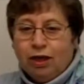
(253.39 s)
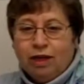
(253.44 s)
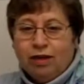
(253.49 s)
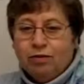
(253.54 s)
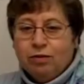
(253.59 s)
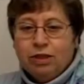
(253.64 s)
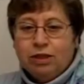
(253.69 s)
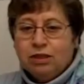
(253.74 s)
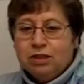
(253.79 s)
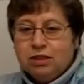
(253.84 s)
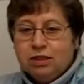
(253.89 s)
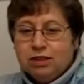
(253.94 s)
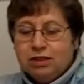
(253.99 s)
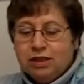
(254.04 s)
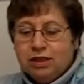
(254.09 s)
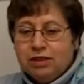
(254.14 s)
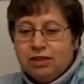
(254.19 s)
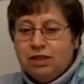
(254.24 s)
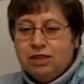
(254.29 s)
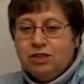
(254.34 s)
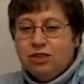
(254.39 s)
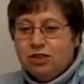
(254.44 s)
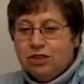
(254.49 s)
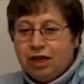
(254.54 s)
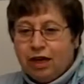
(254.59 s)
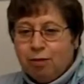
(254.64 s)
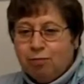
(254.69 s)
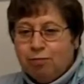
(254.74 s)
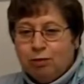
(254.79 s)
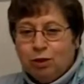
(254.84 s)
Uh, each
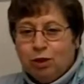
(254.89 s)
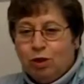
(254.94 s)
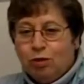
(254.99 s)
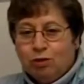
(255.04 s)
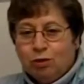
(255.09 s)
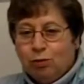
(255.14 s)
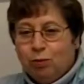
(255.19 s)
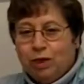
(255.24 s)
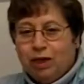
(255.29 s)
step along the